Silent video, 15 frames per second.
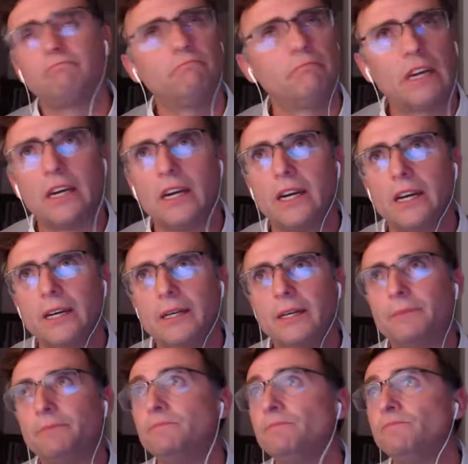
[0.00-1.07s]

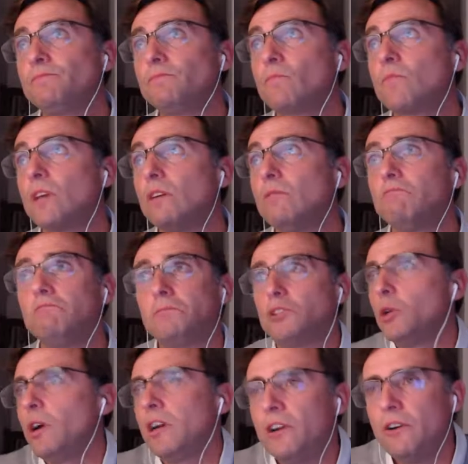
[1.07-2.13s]

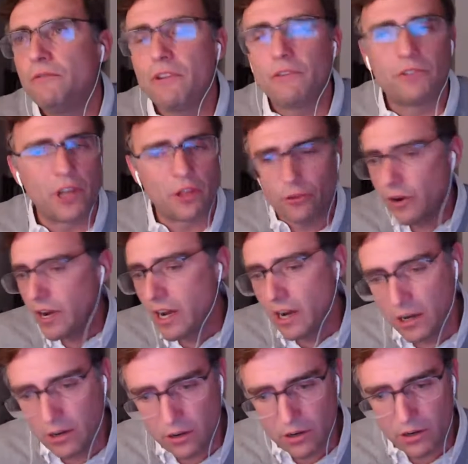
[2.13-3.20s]
250,
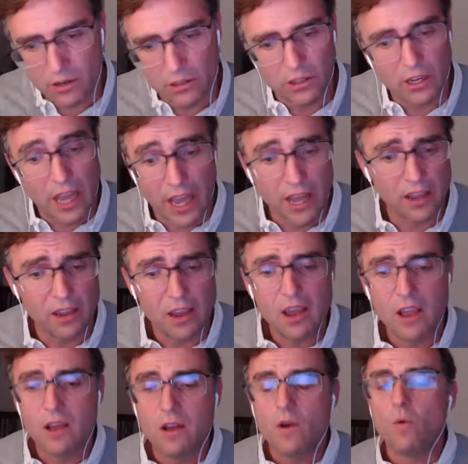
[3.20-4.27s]
300K,
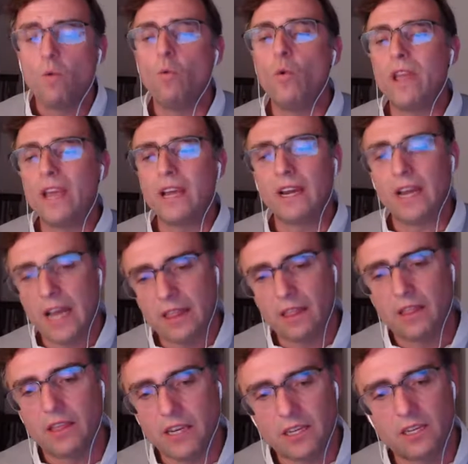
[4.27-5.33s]
we can
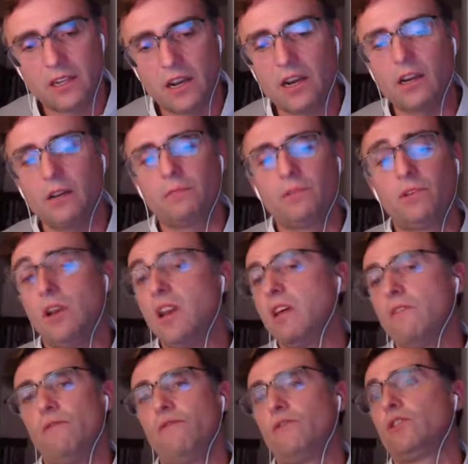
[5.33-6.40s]
get this startup to
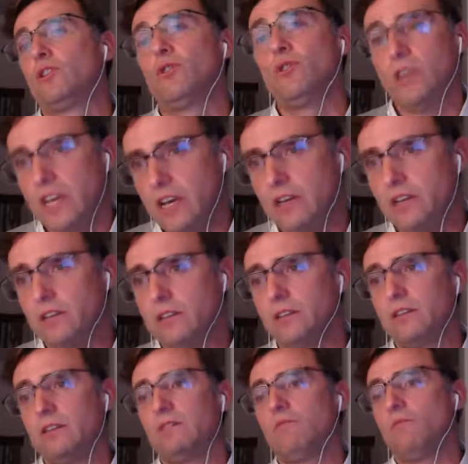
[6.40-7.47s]
live for 2
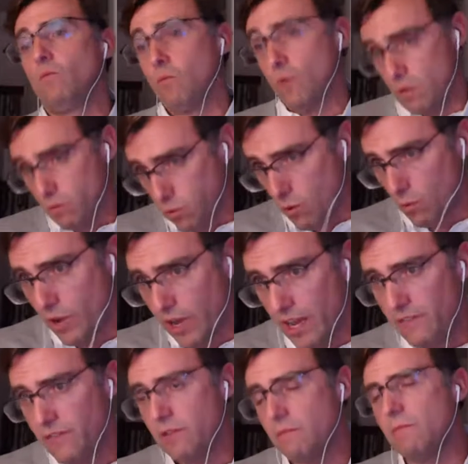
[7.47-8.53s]
years with what we
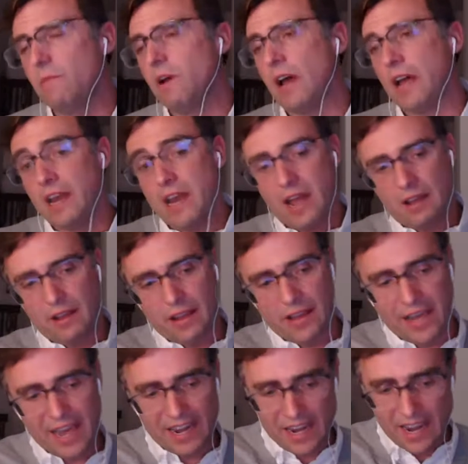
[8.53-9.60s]
give them and
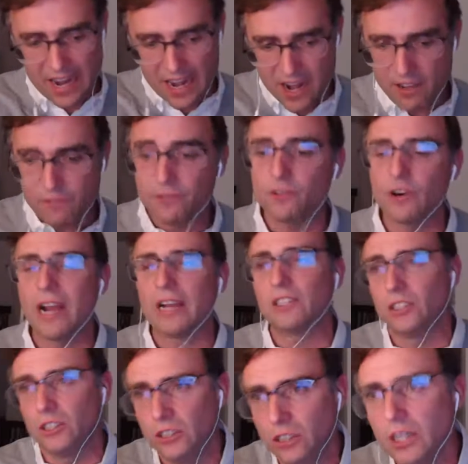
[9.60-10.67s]
get enough
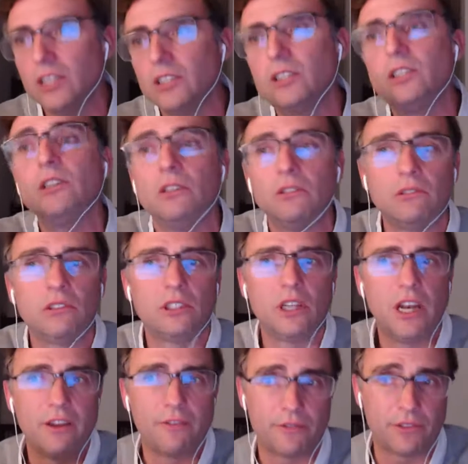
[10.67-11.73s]
traction to
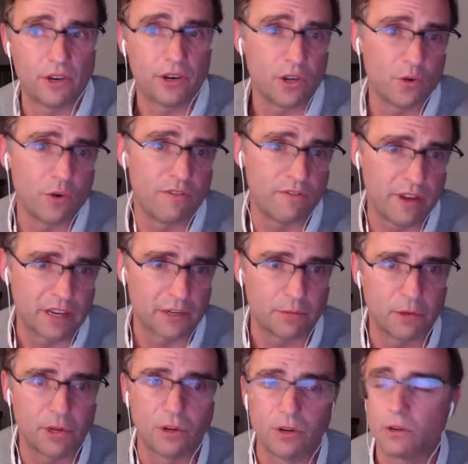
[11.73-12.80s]
lift a new
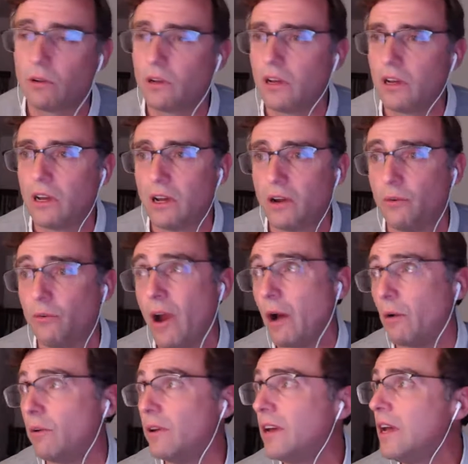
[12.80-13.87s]
investment
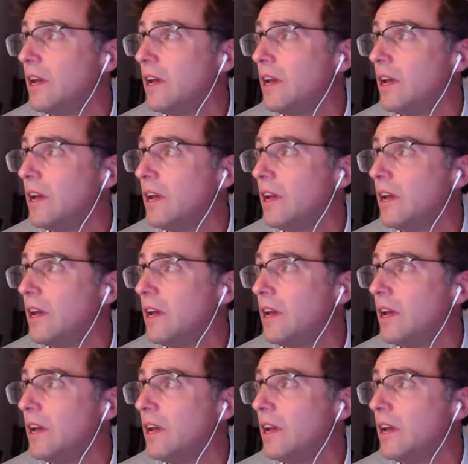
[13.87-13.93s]
round.